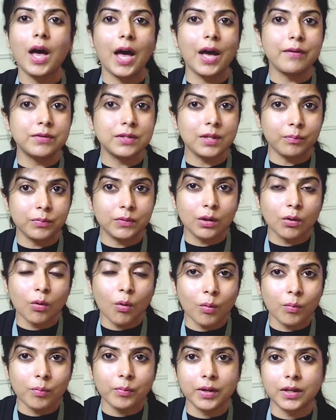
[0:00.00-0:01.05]
have something
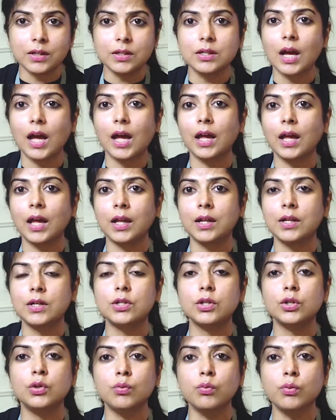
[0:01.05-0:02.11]
homemade
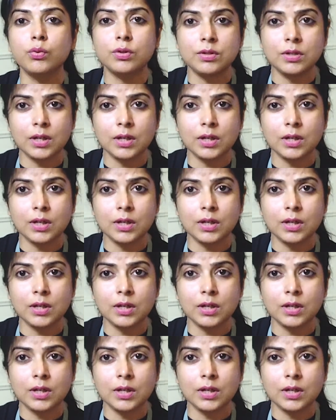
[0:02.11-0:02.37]
and use